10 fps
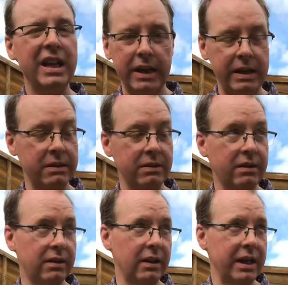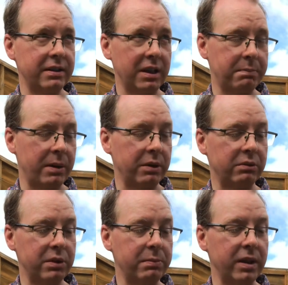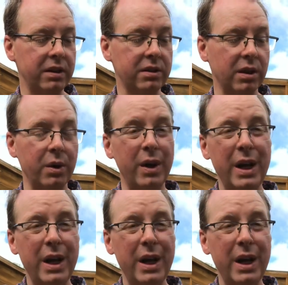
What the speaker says: Here's a classic Partridge bit. So